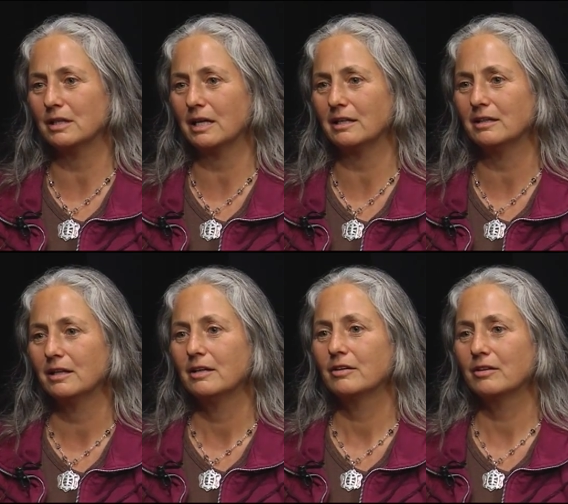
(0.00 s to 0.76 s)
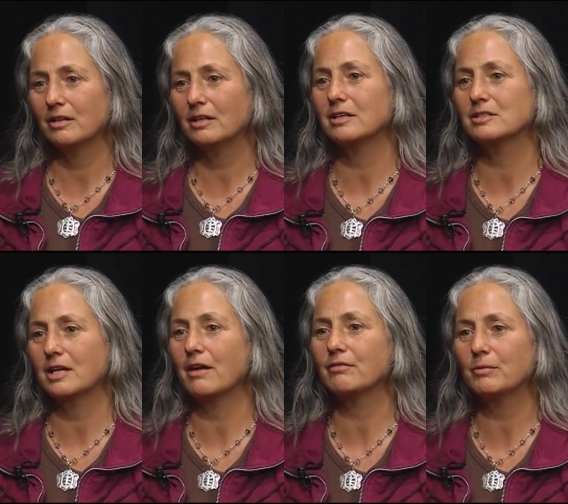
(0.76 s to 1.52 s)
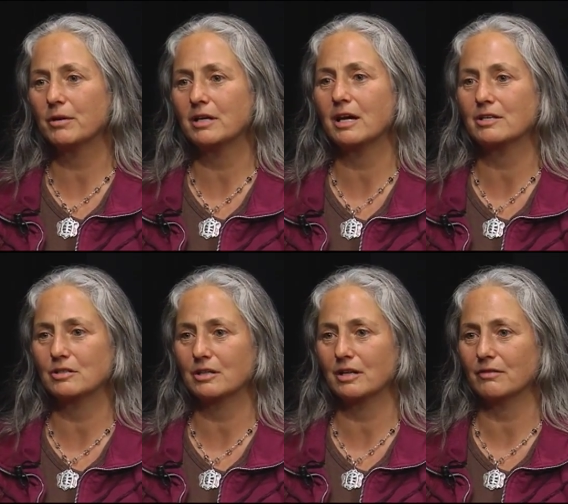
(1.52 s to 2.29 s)
And the thing is, everybody
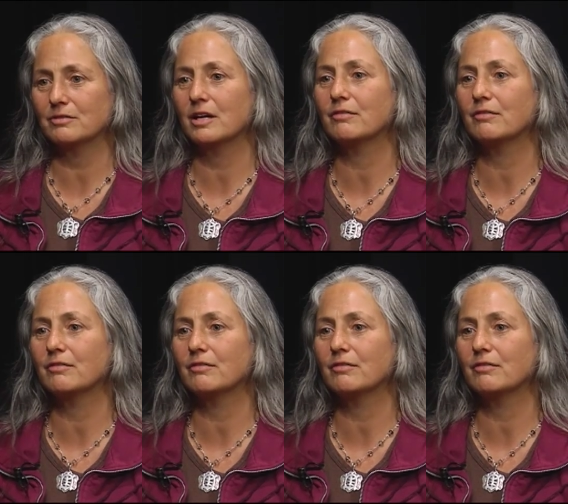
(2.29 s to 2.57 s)
has a gift,